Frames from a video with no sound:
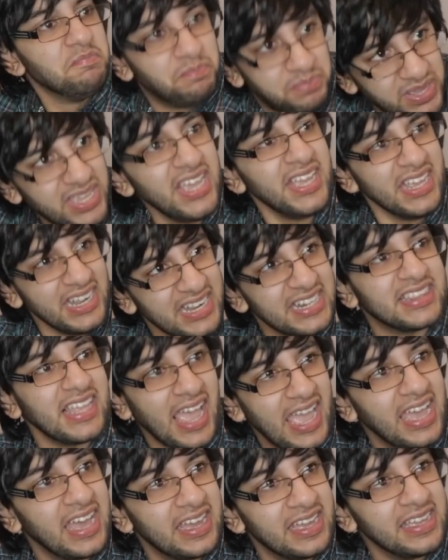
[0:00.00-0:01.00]
B
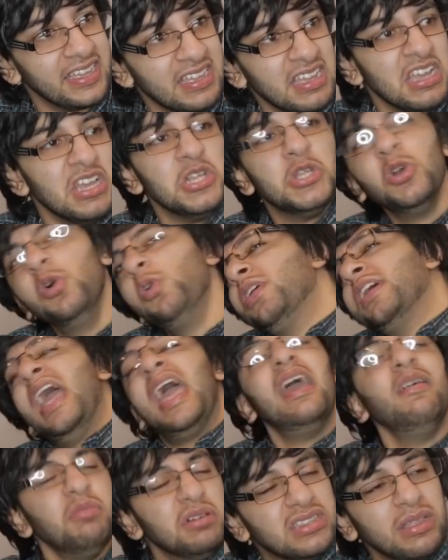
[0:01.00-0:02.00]
ki You
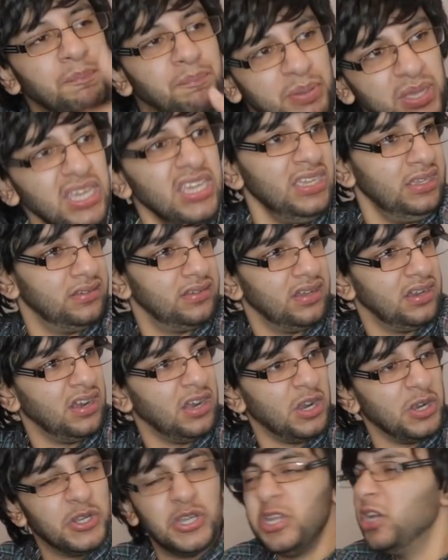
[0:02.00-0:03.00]
came with a B?
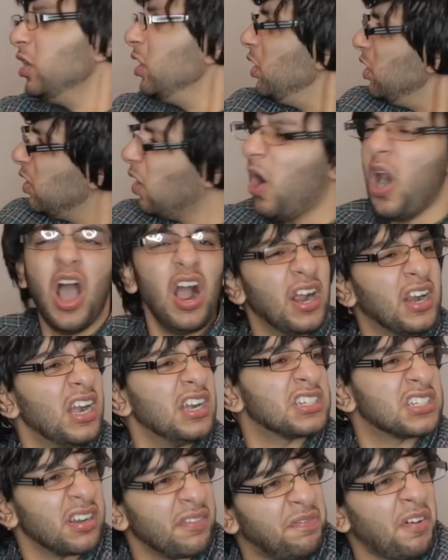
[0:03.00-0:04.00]
Do you know Uncle
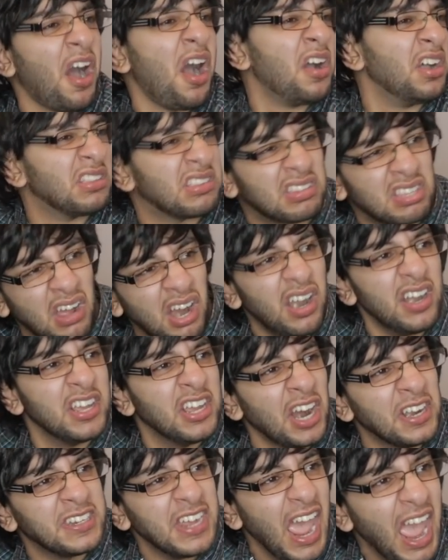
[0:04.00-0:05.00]
Shafakat's son
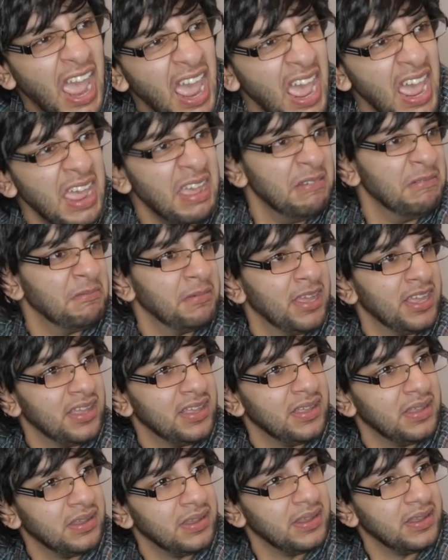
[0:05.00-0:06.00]
got A?
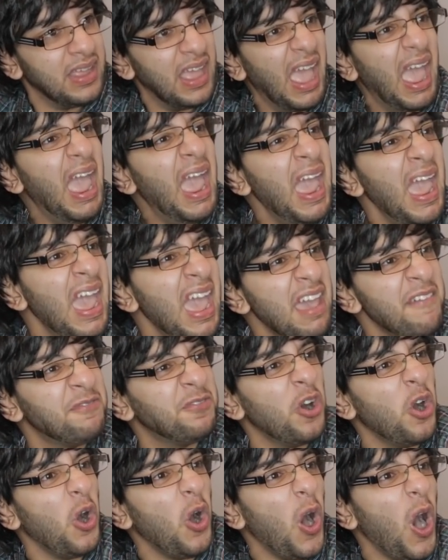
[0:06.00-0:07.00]
A
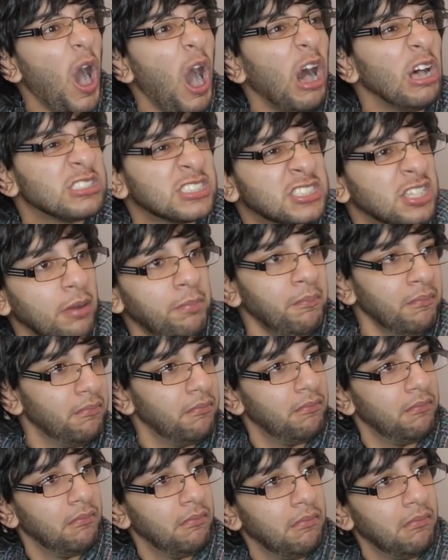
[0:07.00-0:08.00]
for awesome!
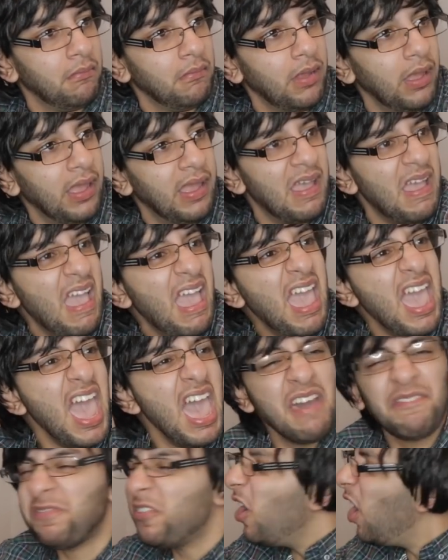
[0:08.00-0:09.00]

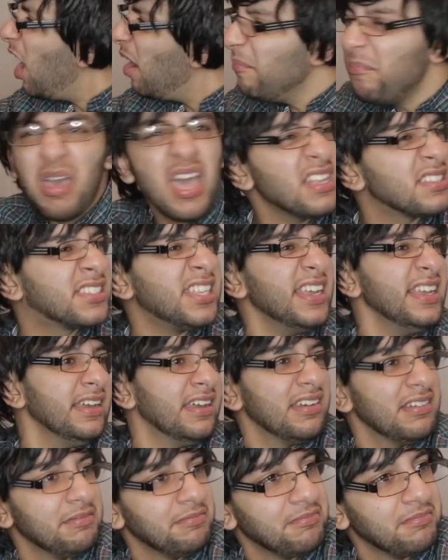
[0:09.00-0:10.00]
A for
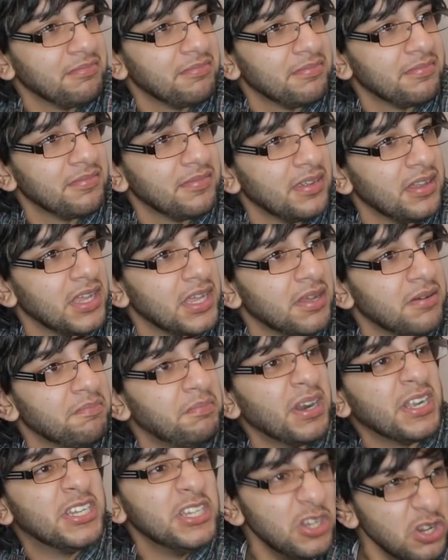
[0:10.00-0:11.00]
amazing.
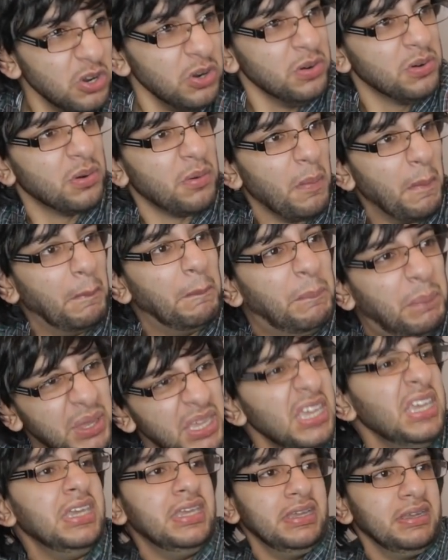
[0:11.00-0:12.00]
But you,
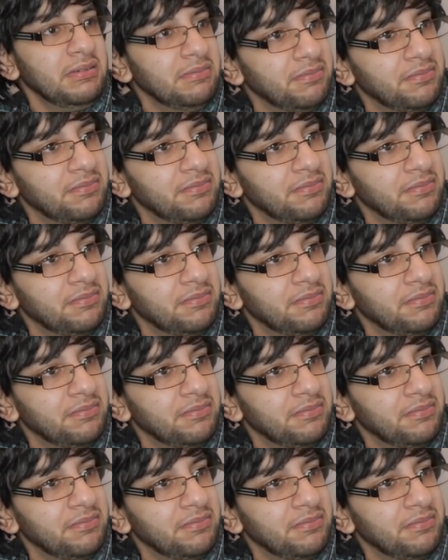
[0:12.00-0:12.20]
B.